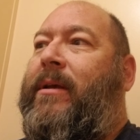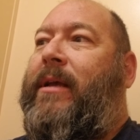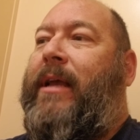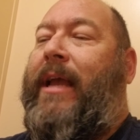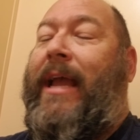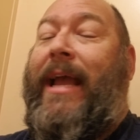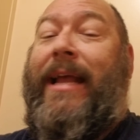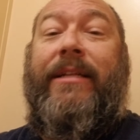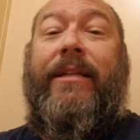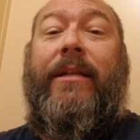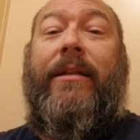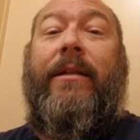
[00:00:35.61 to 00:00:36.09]

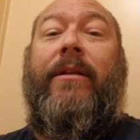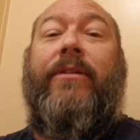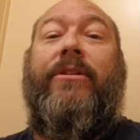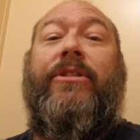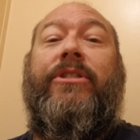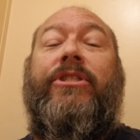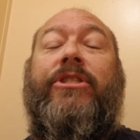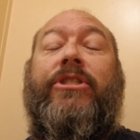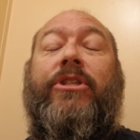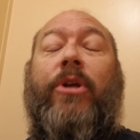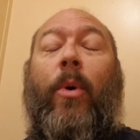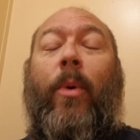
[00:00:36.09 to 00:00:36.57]
And
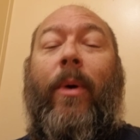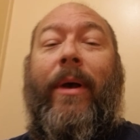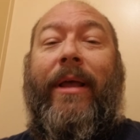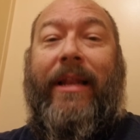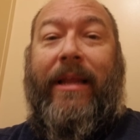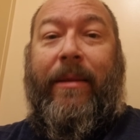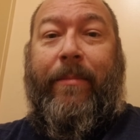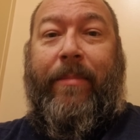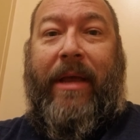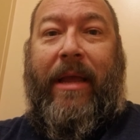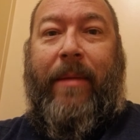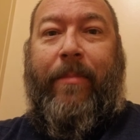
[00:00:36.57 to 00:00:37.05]

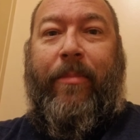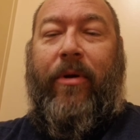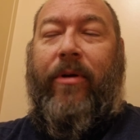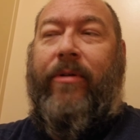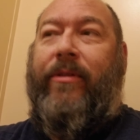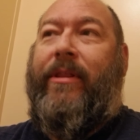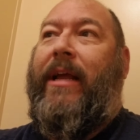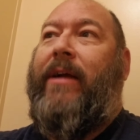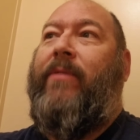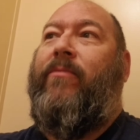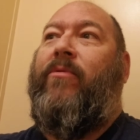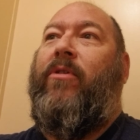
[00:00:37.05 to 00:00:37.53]
toilet paper.
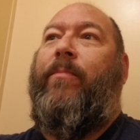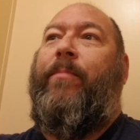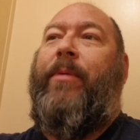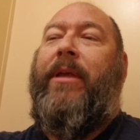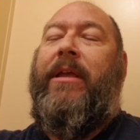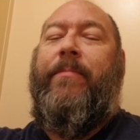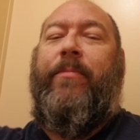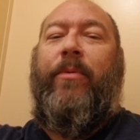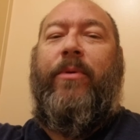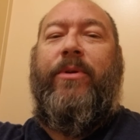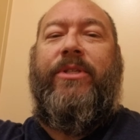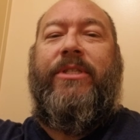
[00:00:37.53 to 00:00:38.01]
There were
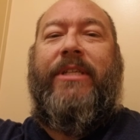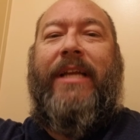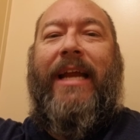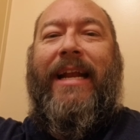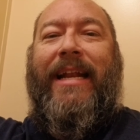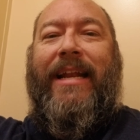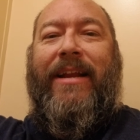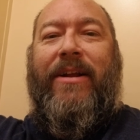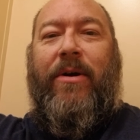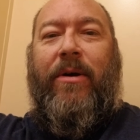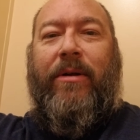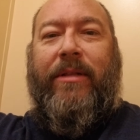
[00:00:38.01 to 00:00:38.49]
people
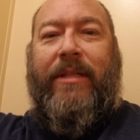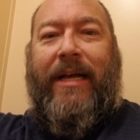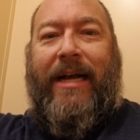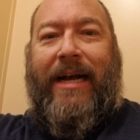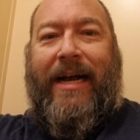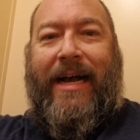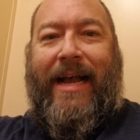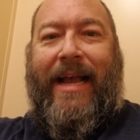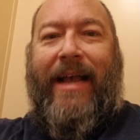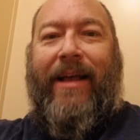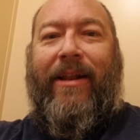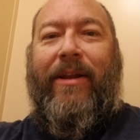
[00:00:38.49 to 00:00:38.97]
standing on the
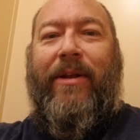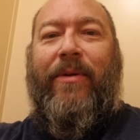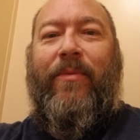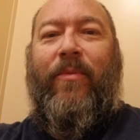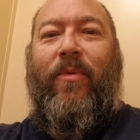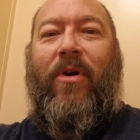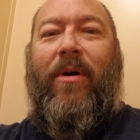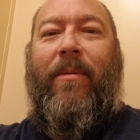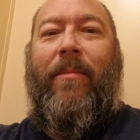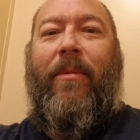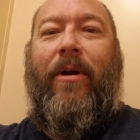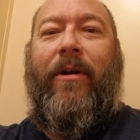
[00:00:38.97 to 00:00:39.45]
aisle in
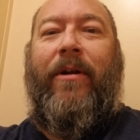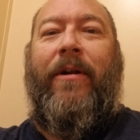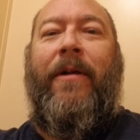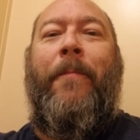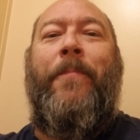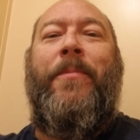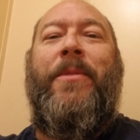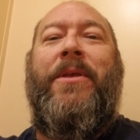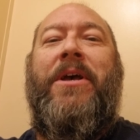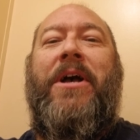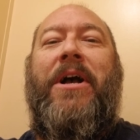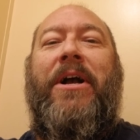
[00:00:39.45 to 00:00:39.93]
Walmart
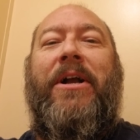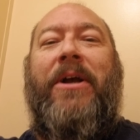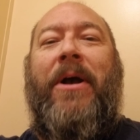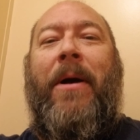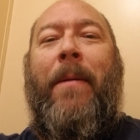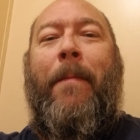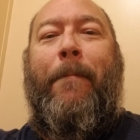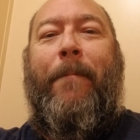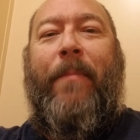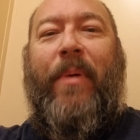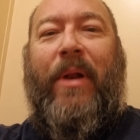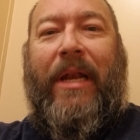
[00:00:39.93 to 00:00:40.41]

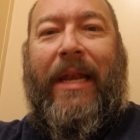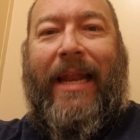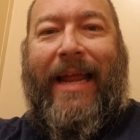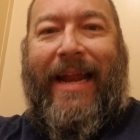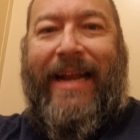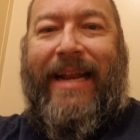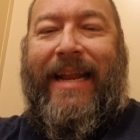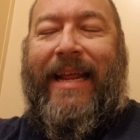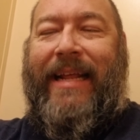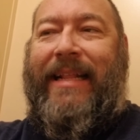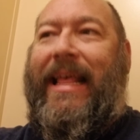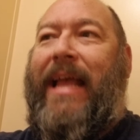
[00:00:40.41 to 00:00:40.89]

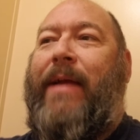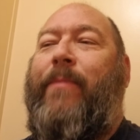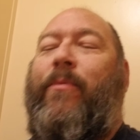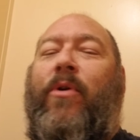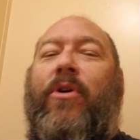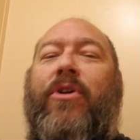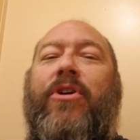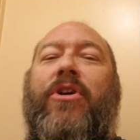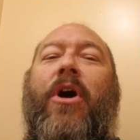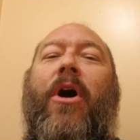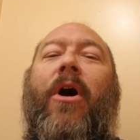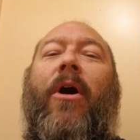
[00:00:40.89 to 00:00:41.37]
complaining. They
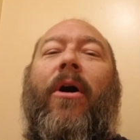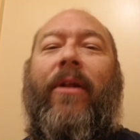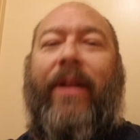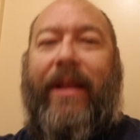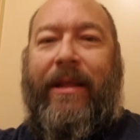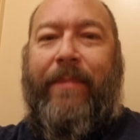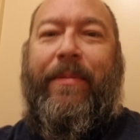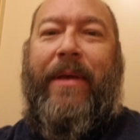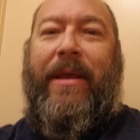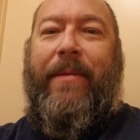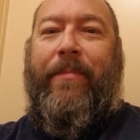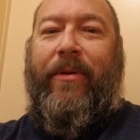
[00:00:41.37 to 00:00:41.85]
were
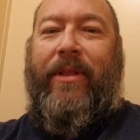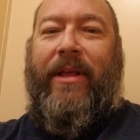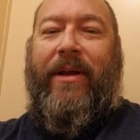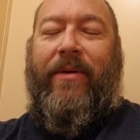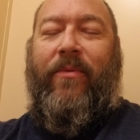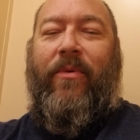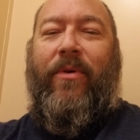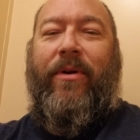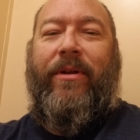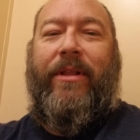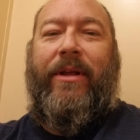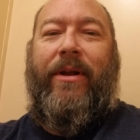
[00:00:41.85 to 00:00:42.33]
calling people that
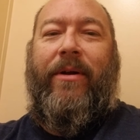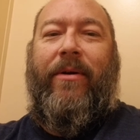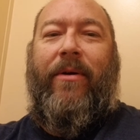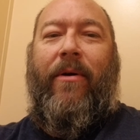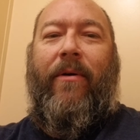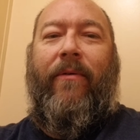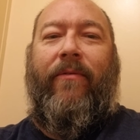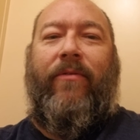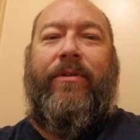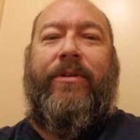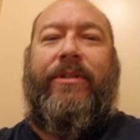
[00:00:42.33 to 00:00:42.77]
work there over